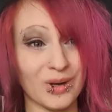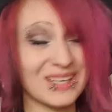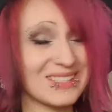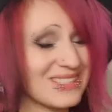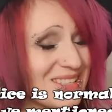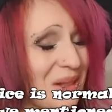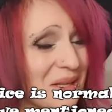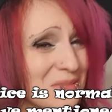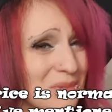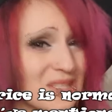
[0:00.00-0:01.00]
It's still
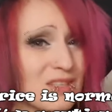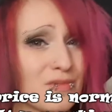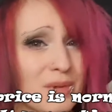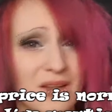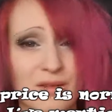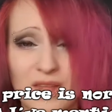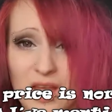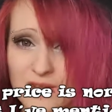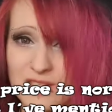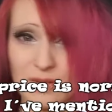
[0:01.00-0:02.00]
expensive, but if they
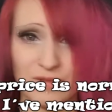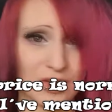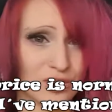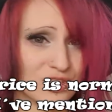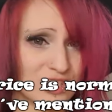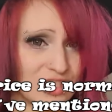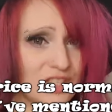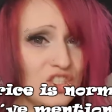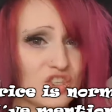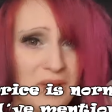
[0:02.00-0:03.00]
have something on
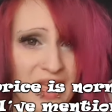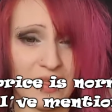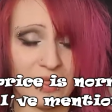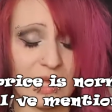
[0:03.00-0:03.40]
CD Japan